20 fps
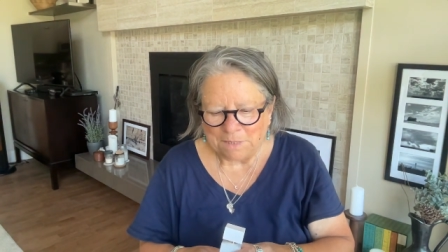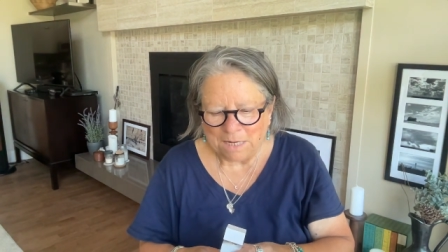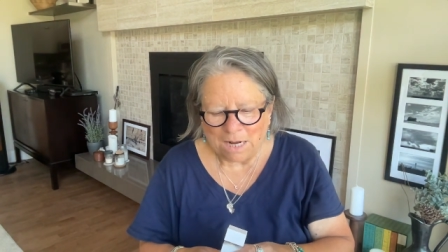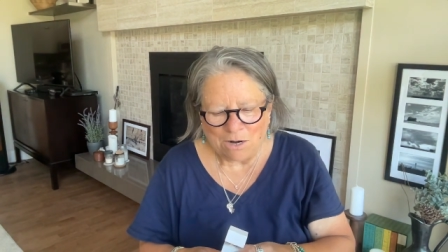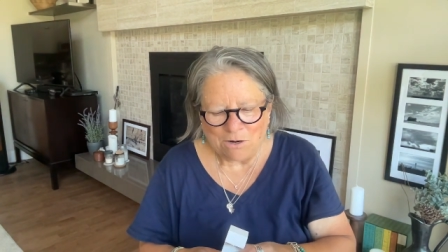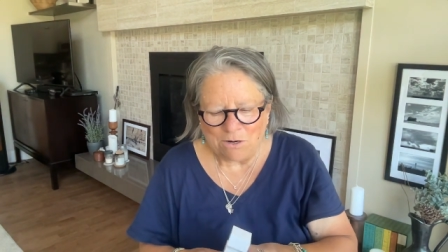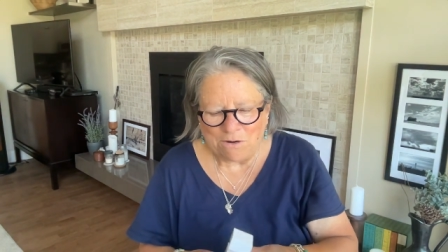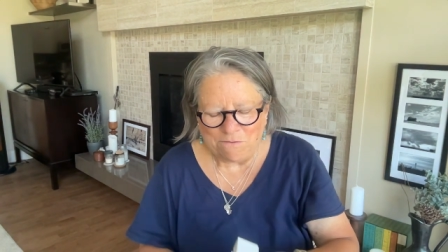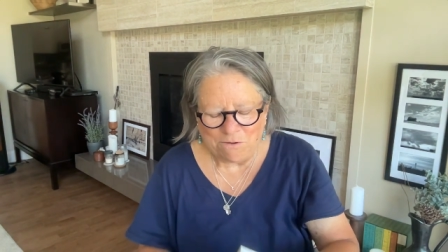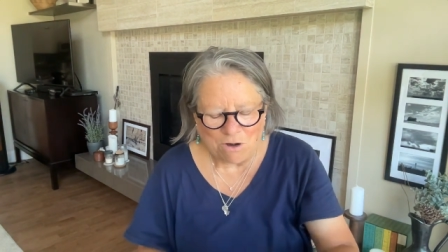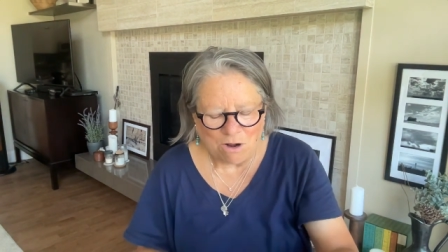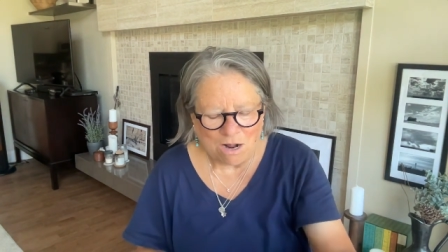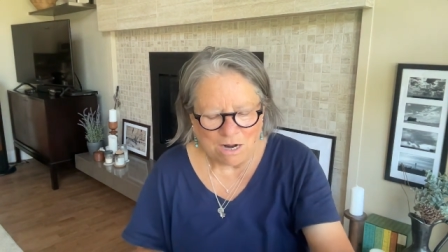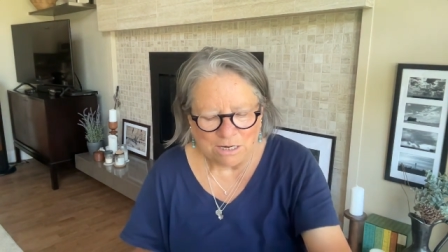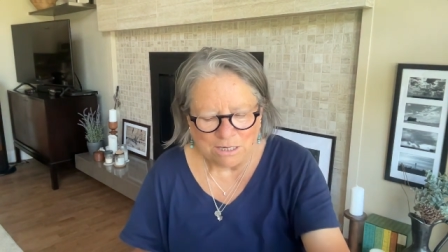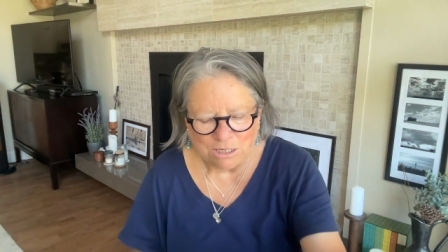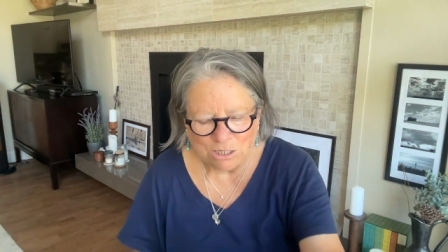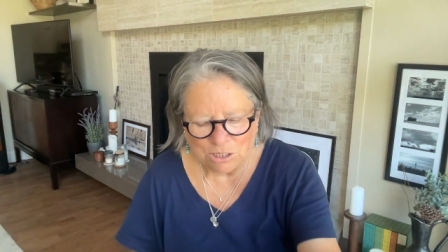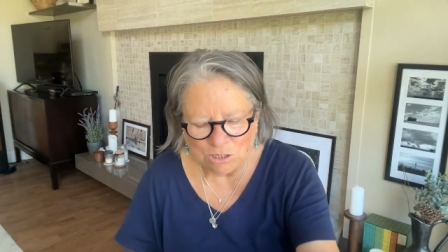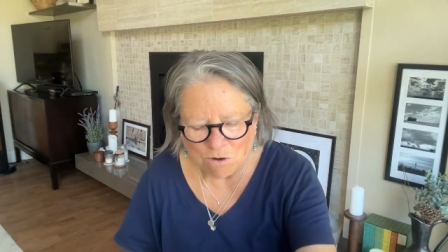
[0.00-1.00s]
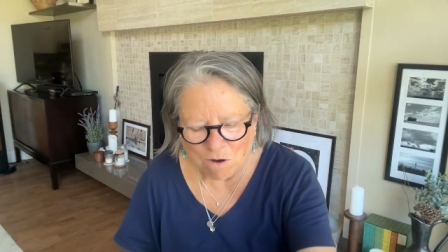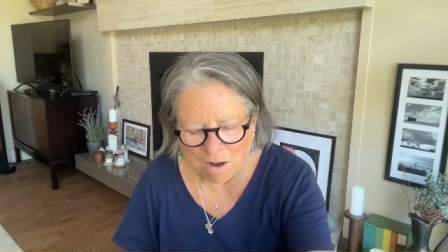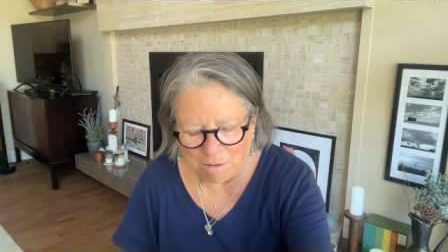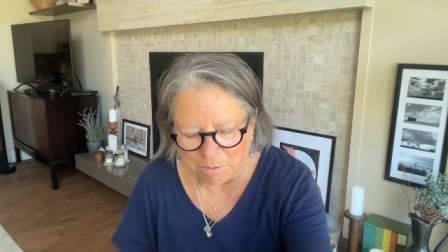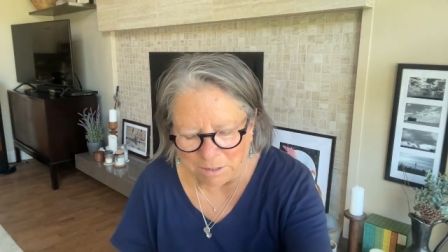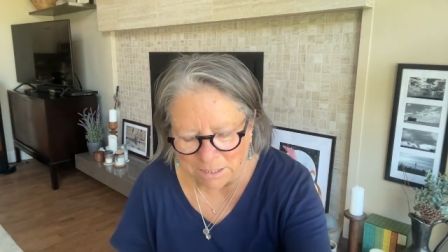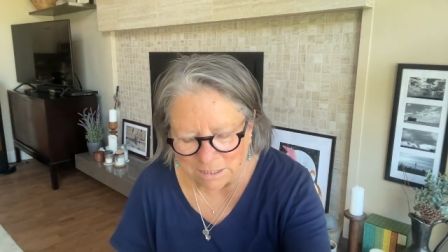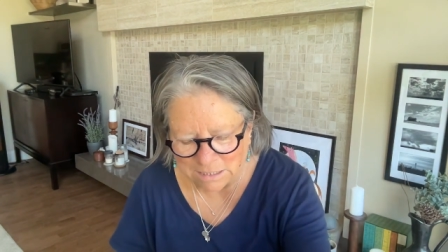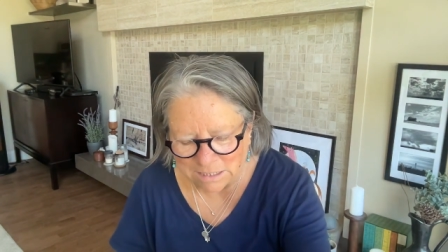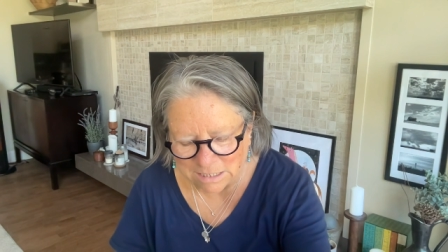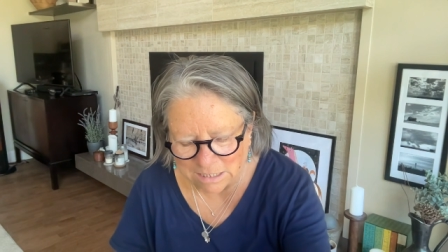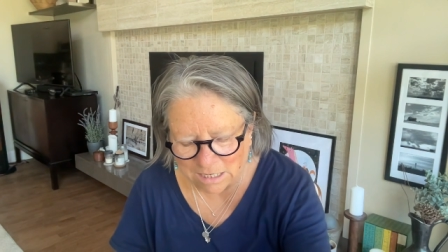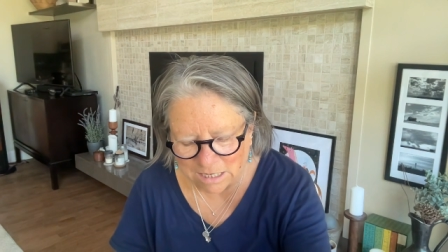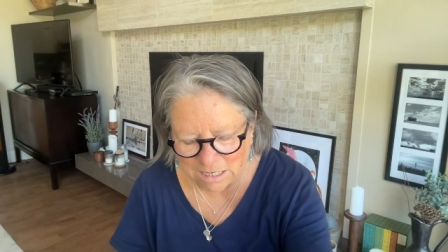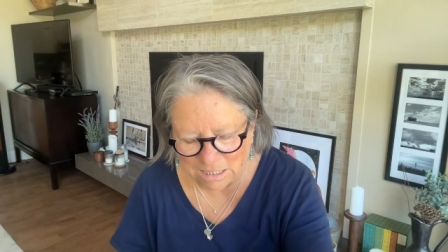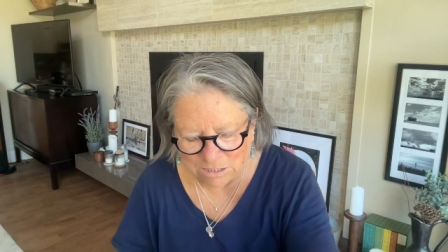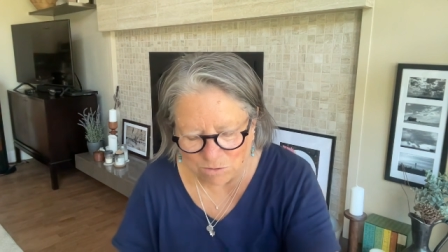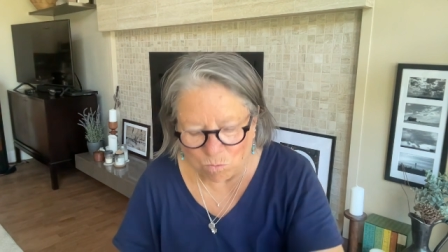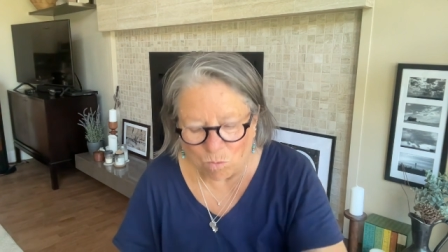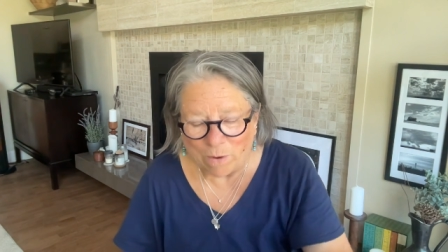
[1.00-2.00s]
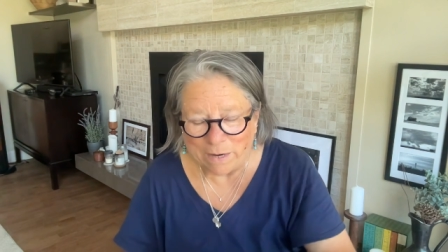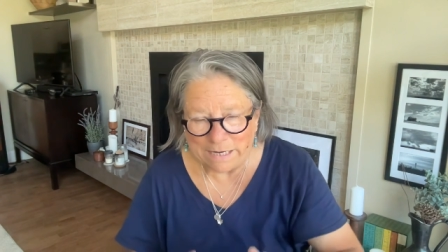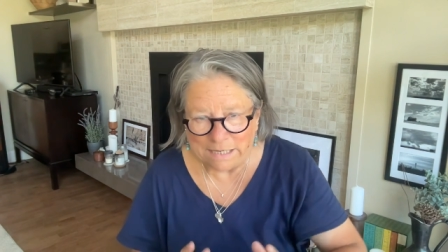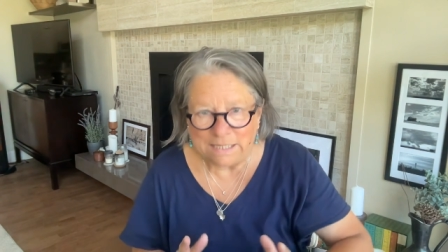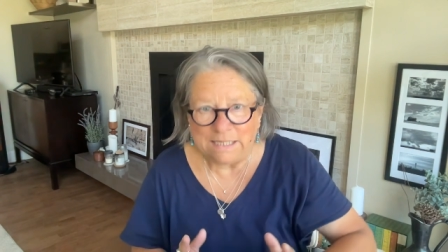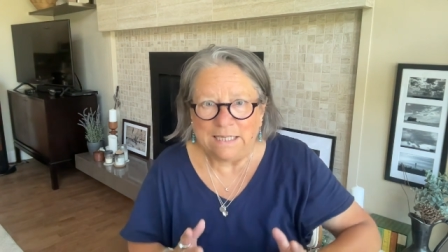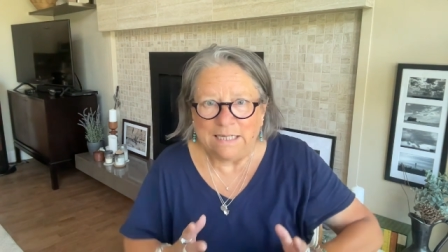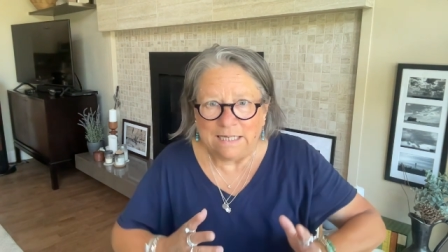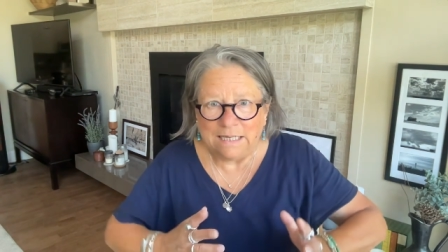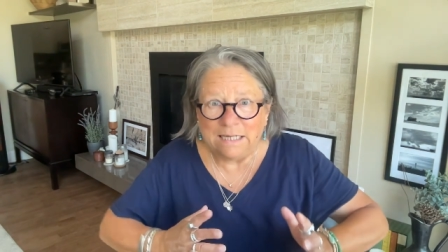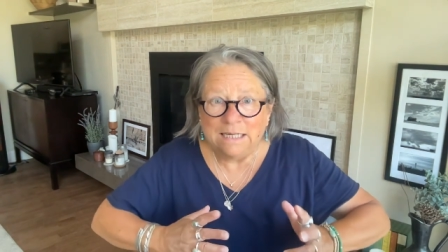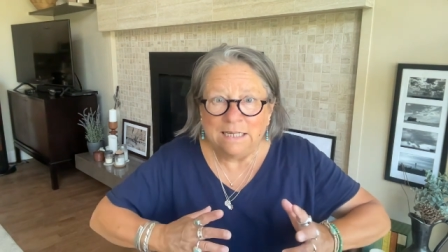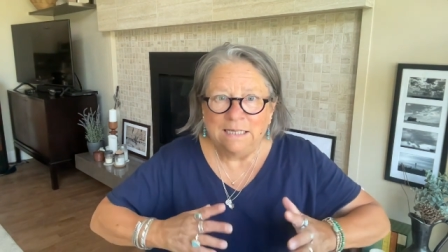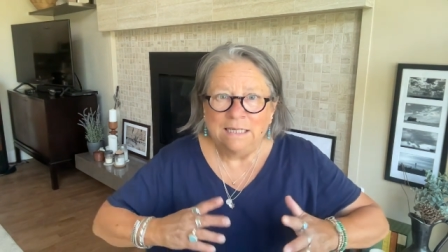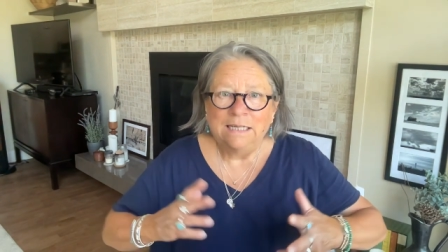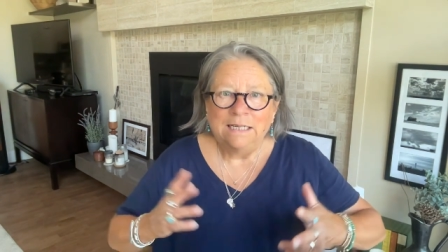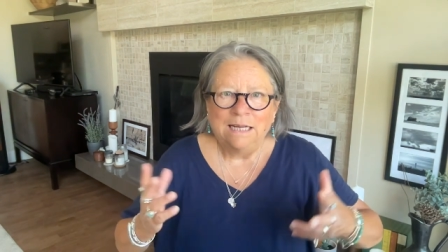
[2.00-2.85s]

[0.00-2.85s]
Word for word: I don't even know how to describe it. It's a, it's white tea.